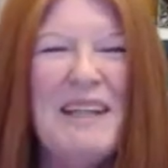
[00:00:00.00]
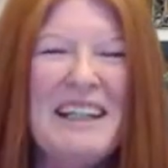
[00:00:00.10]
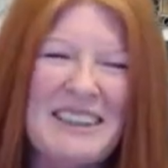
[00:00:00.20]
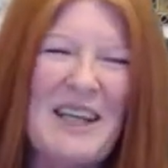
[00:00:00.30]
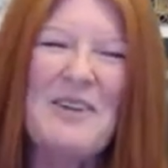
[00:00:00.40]

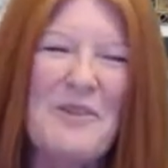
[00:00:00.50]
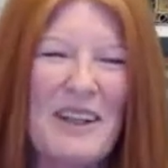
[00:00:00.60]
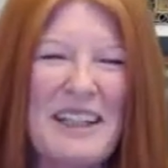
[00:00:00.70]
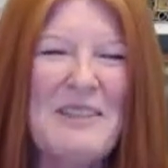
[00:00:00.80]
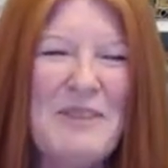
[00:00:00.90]
Because I don't
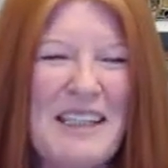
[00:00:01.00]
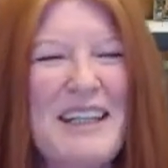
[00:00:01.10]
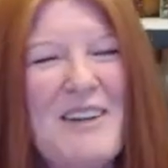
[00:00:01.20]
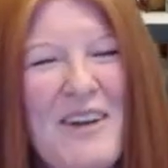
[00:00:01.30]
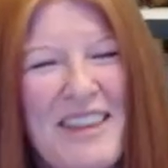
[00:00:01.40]
want to keep
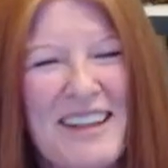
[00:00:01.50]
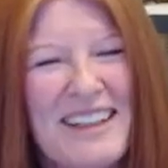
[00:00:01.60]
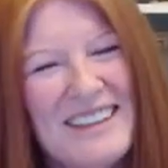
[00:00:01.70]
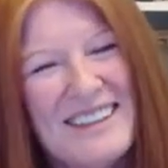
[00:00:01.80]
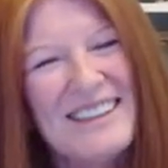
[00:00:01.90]
saying all that
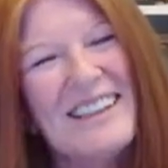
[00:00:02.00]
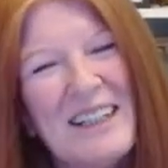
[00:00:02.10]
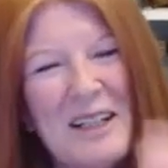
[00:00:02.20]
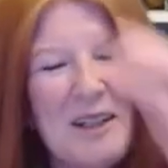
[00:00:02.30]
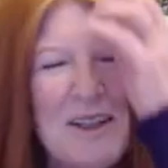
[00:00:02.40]
is.
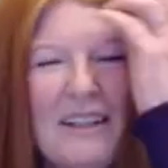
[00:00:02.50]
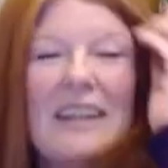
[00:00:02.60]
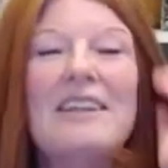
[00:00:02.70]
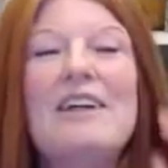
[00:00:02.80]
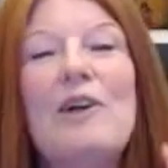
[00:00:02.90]

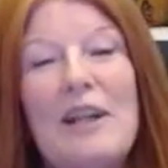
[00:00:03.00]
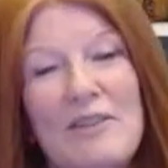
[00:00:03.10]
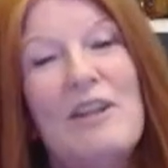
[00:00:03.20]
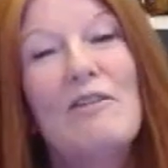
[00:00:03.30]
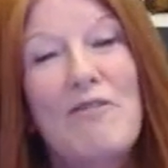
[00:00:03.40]
And
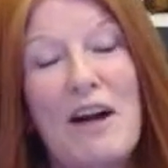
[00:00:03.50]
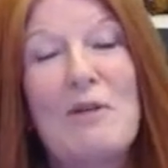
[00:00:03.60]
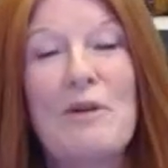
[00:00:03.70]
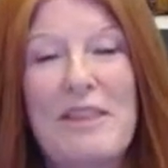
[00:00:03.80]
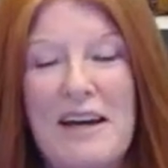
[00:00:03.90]
they're
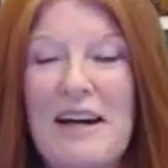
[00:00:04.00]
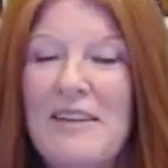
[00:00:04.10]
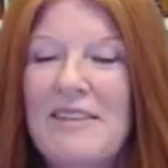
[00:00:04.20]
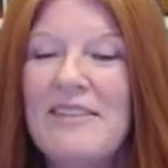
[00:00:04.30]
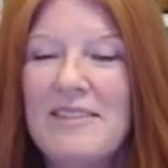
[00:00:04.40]
fine with
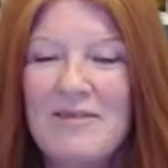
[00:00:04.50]
that.